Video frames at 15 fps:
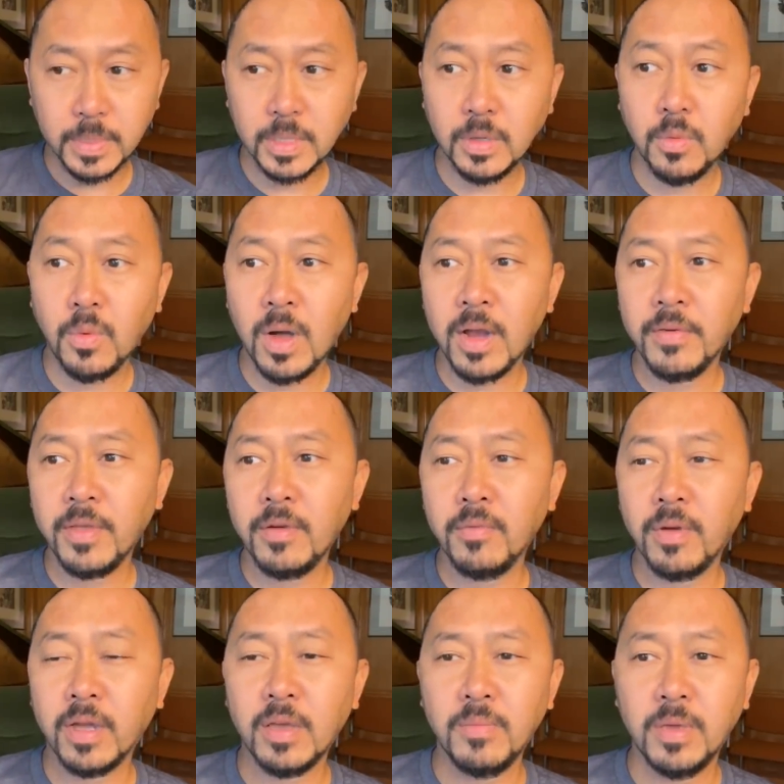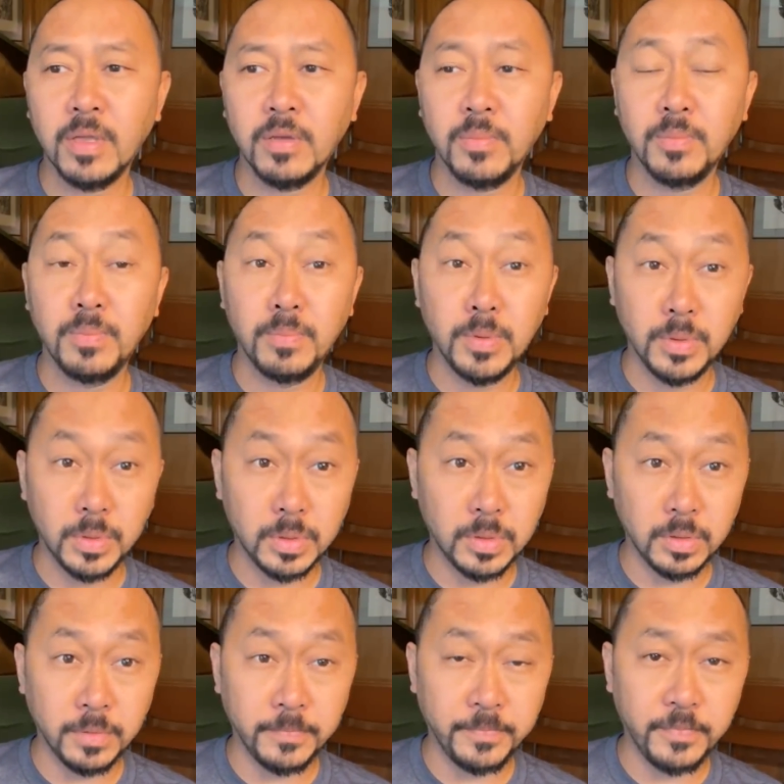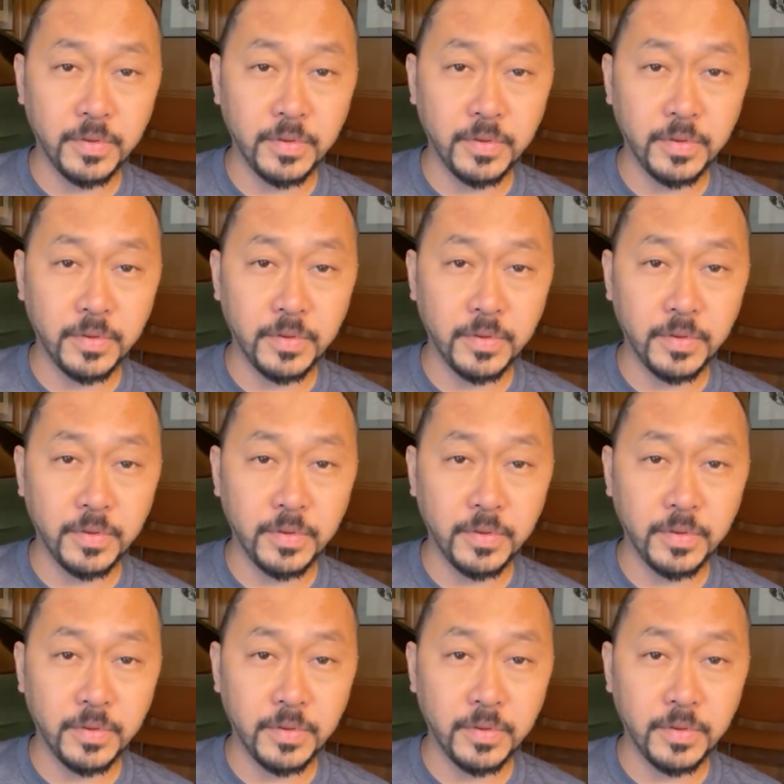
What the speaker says: So why do they recommend a booster?